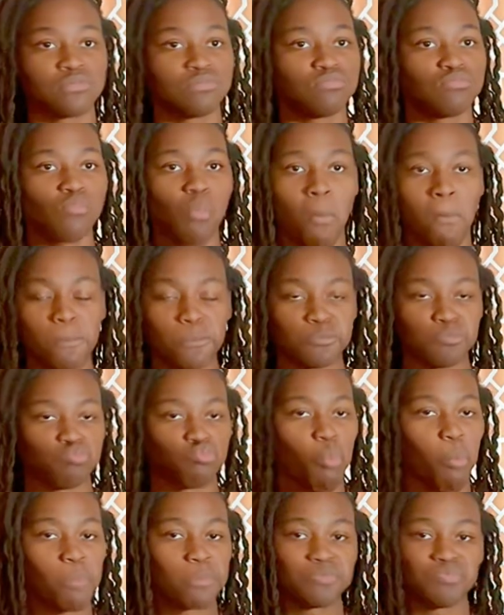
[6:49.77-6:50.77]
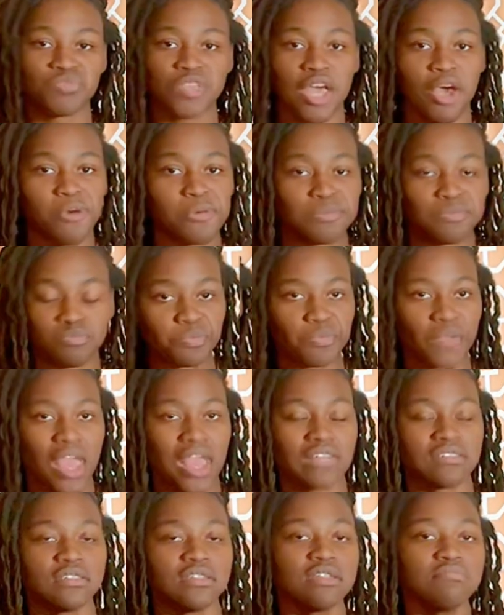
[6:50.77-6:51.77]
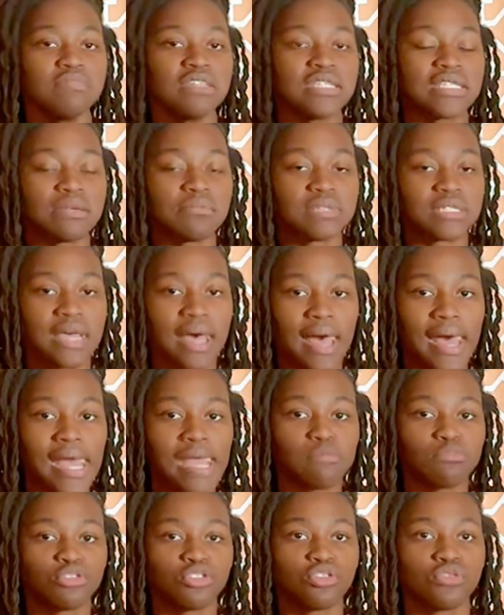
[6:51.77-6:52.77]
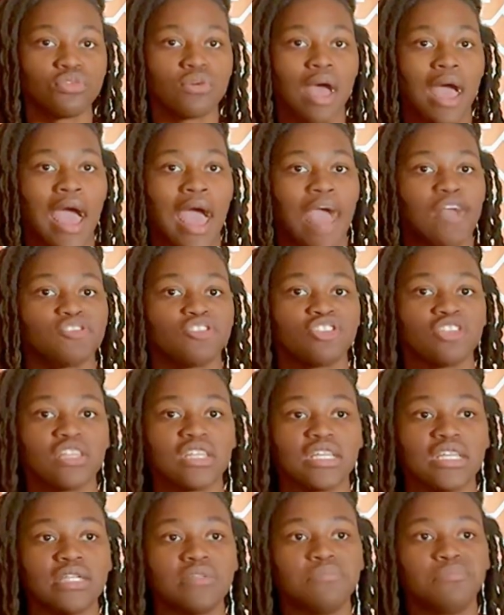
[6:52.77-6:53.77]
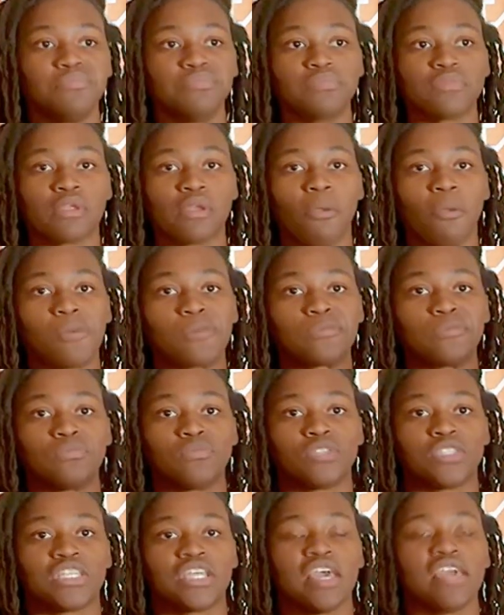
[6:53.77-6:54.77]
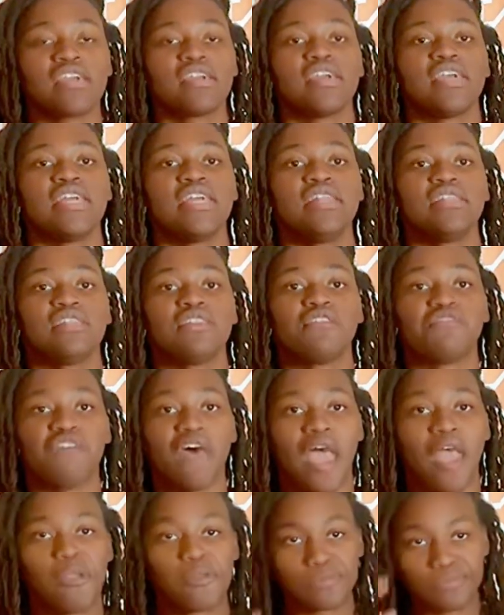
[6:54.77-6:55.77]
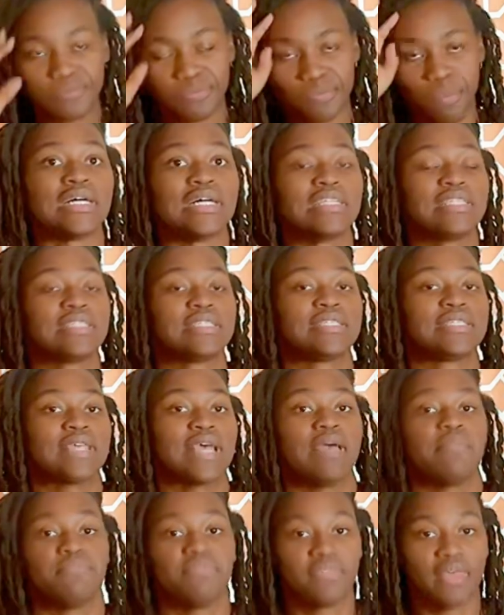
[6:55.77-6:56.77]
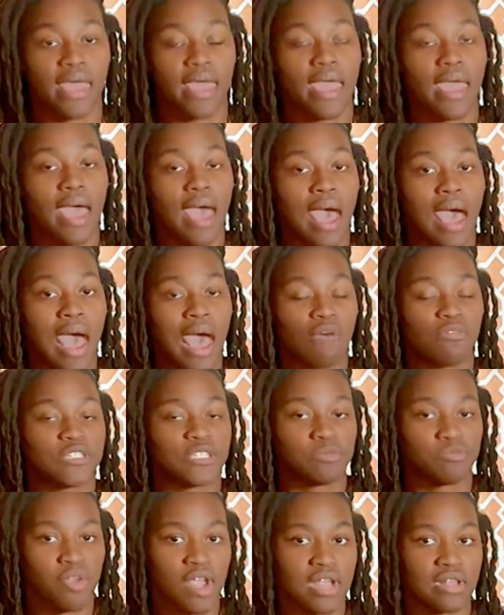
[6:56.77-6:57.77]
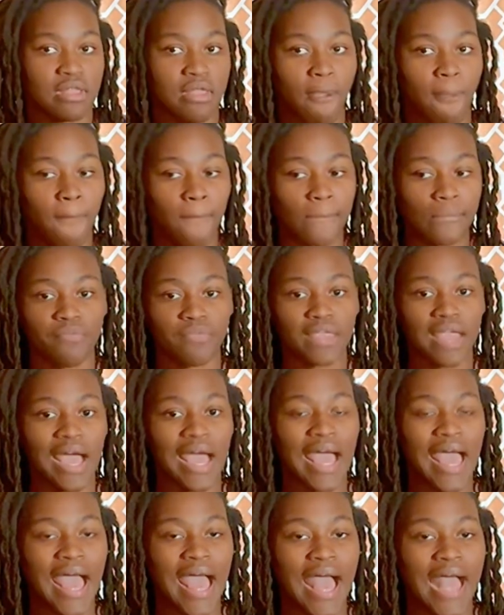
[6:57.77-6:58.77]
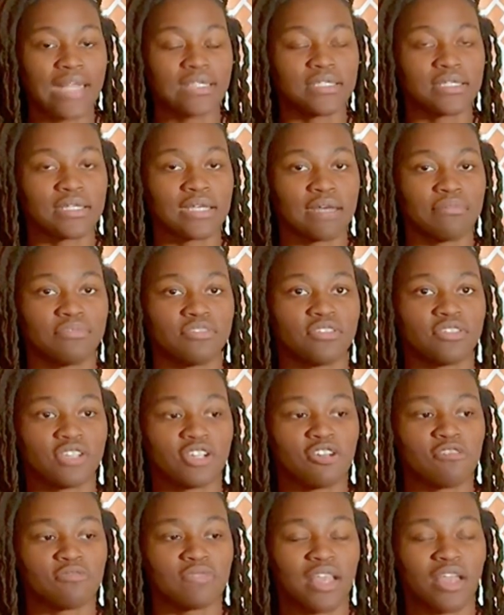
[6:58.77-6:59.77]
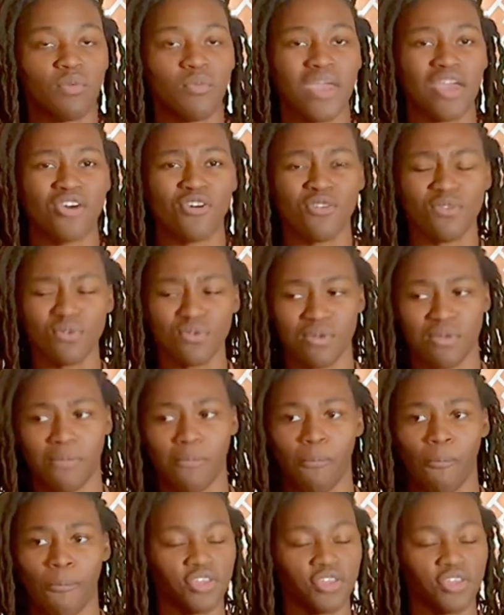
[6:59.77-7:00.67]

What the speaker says: Mm-mm. No. It took me some time to actually take in the fact, accept that I was pregnant. I had to come to terms like, wait, hold on.